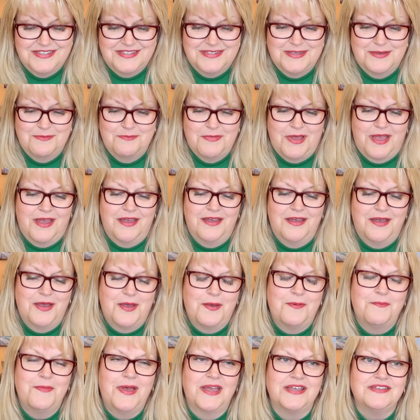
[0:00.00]

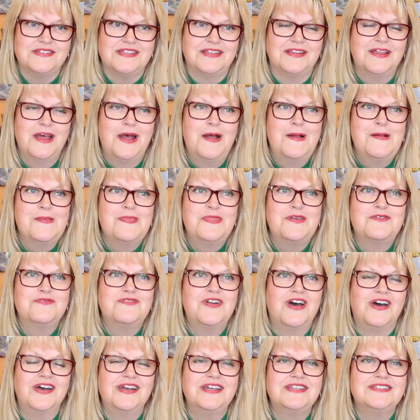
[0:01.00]
amazing. The
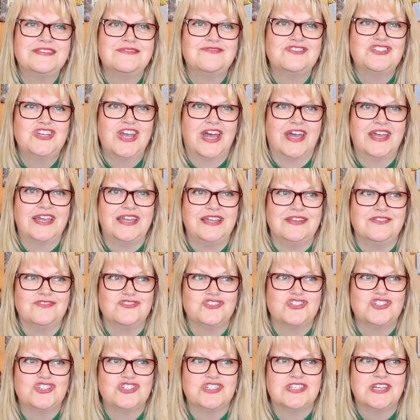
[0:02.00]
rides have
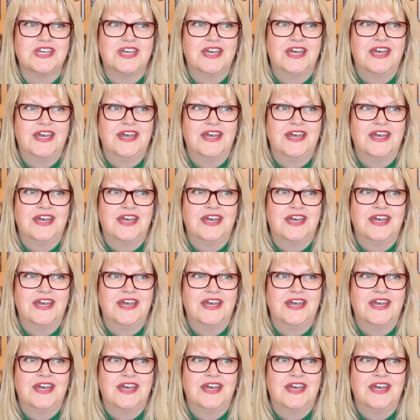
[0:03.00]
changed.